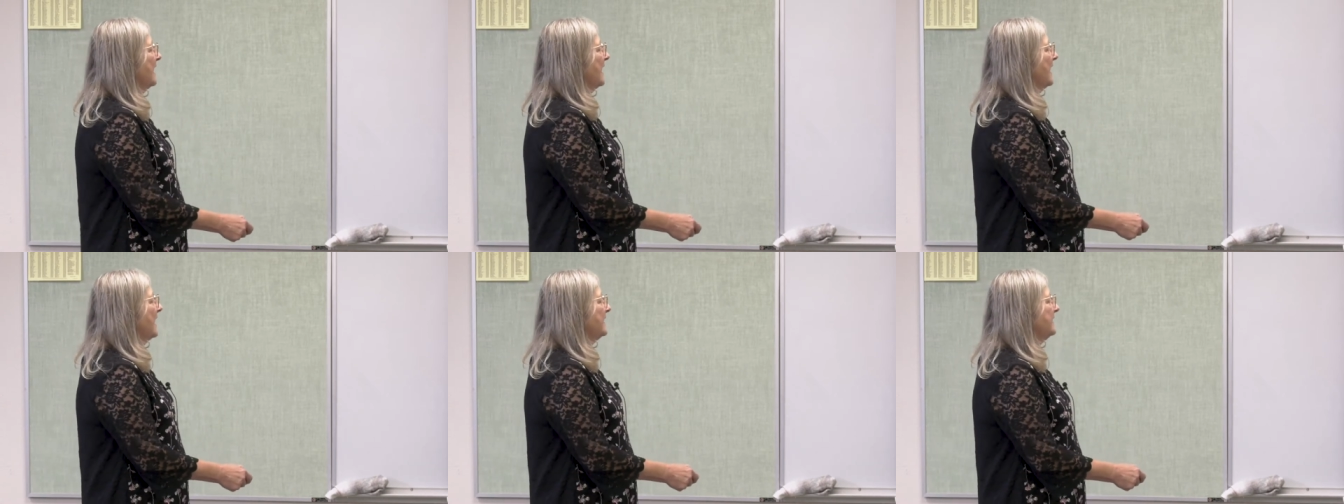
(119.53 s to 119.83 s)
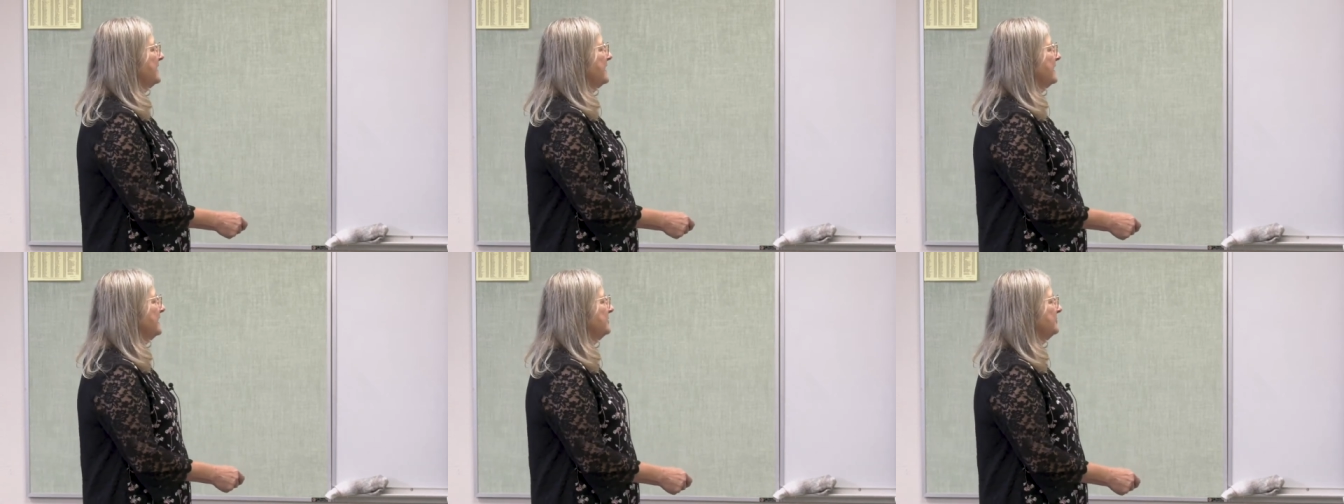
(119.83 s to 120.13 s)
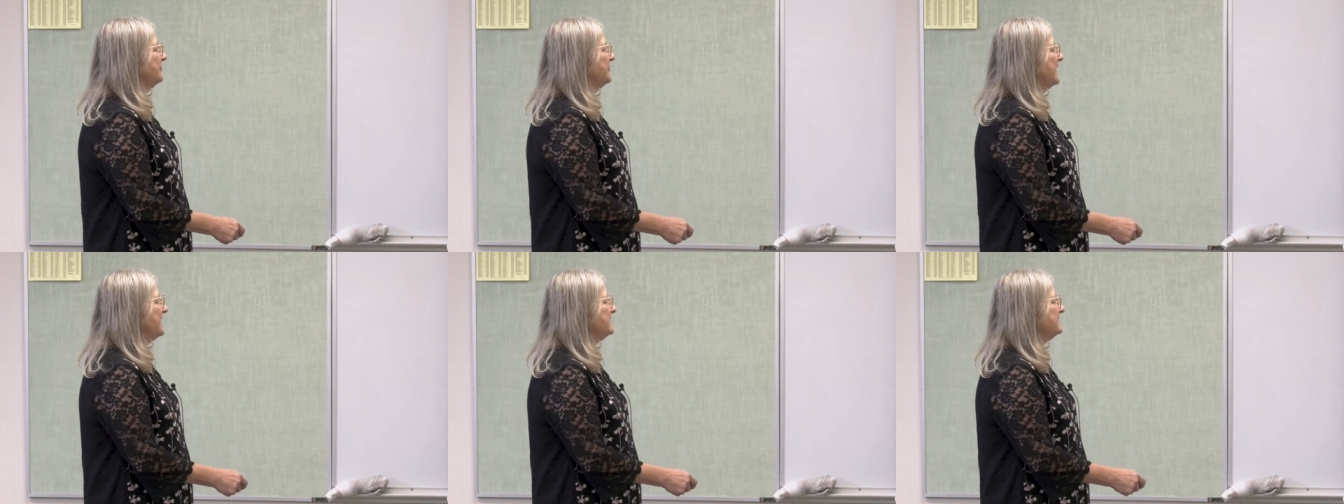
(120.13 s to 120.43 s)
And then
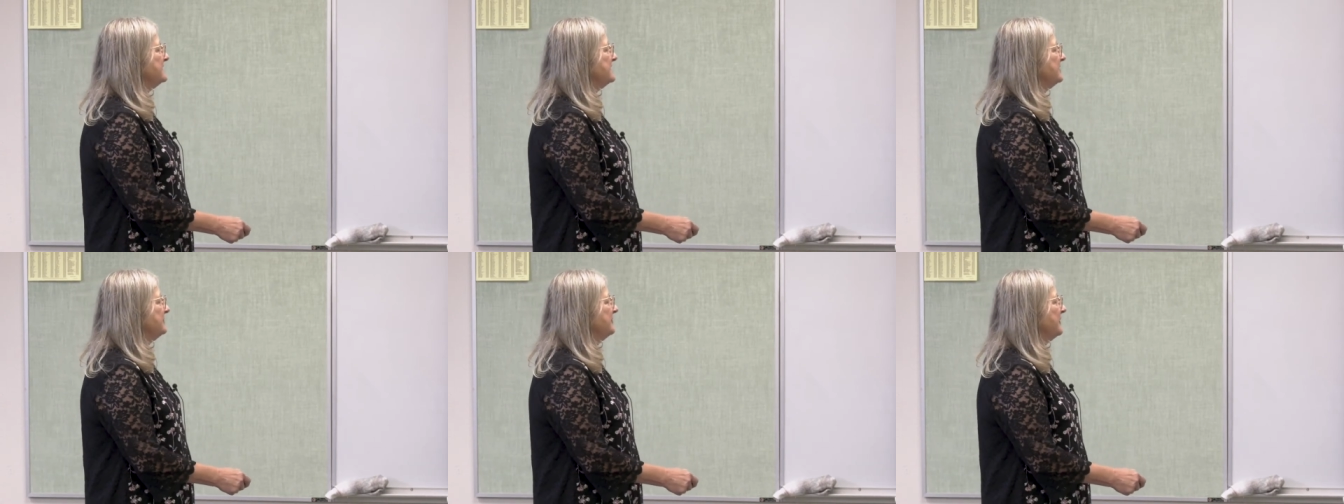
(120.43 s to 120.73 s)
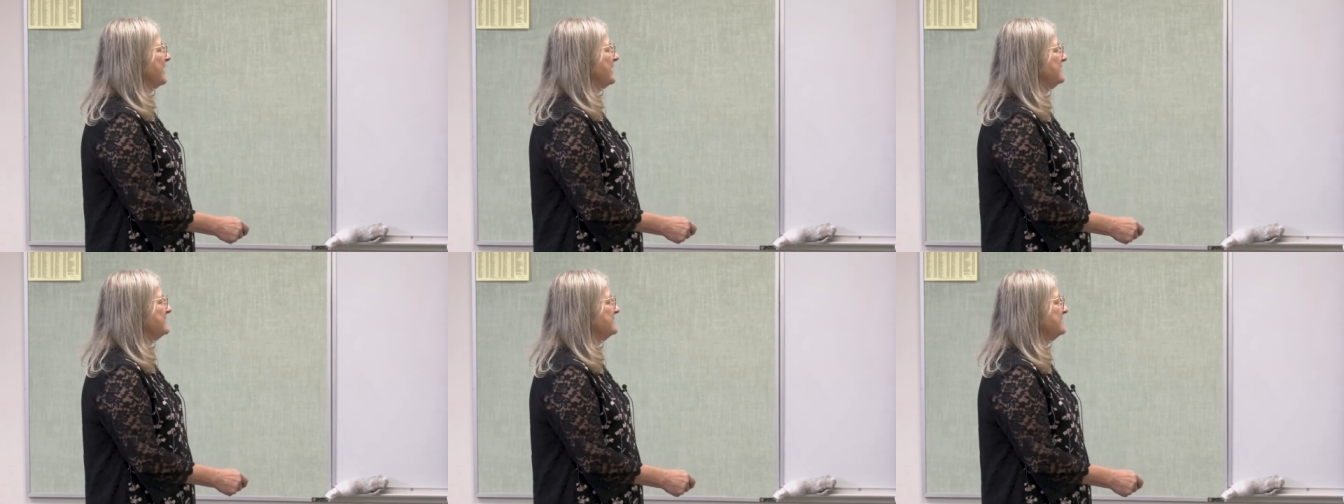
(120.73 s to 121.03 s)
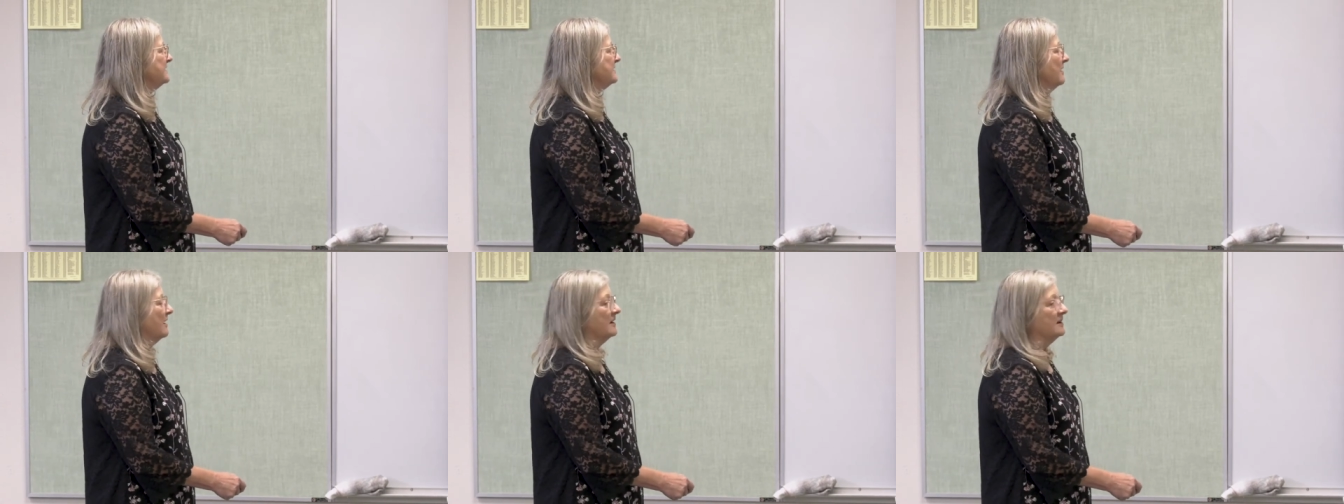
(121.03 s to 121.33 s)
face-to-face
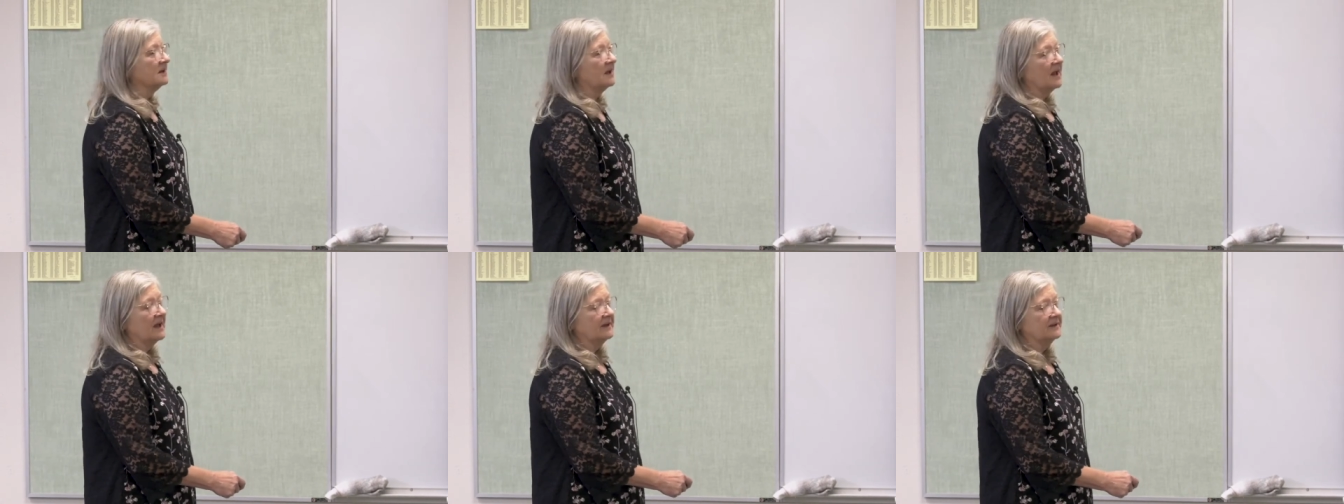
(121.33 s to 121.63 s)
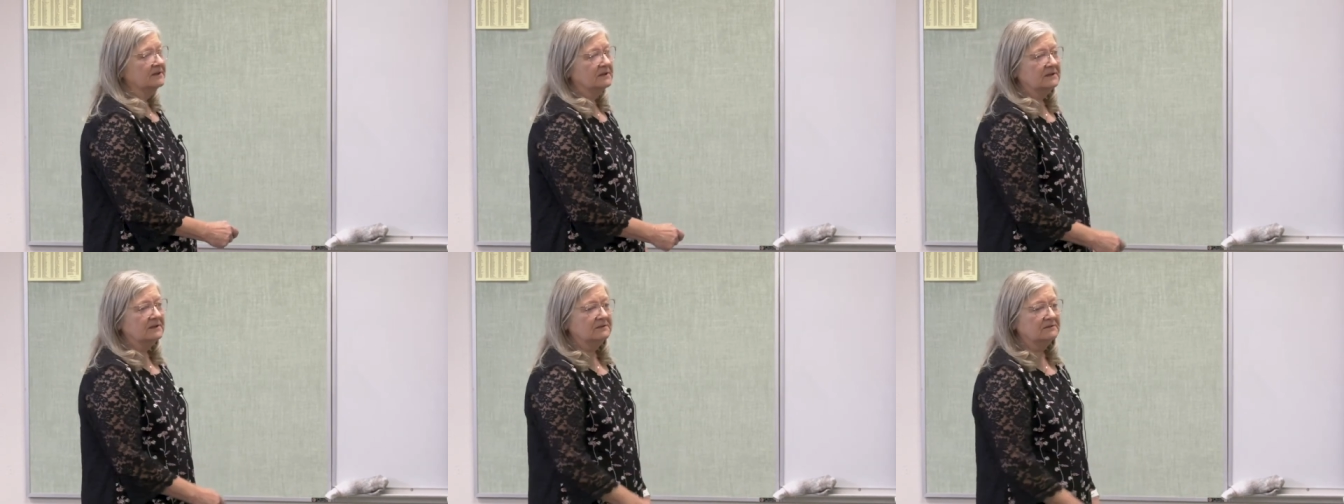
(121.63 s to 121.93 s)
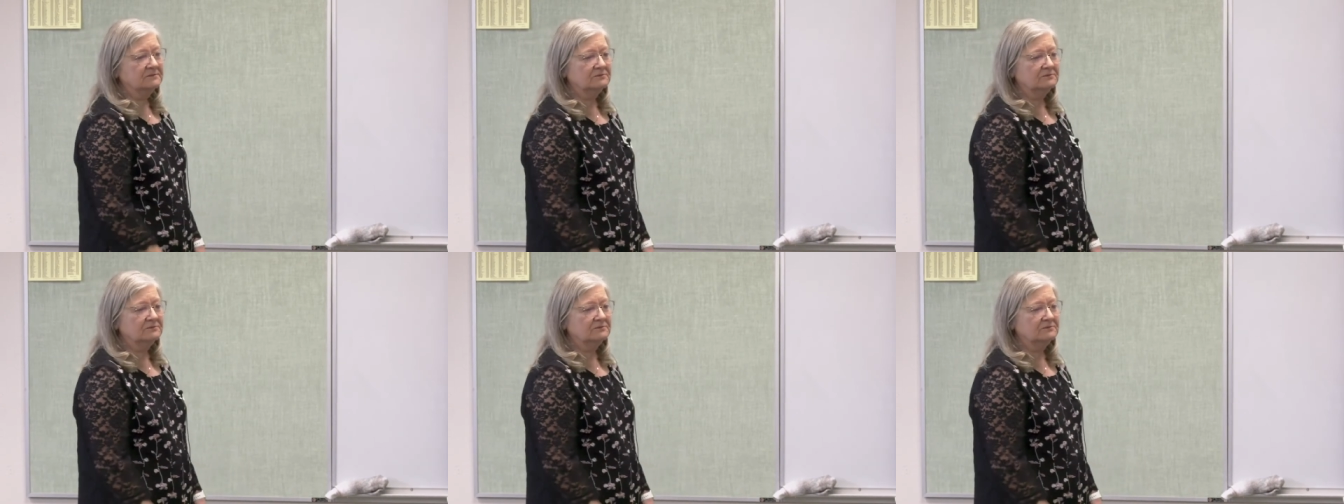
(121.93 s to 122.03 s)
-face and online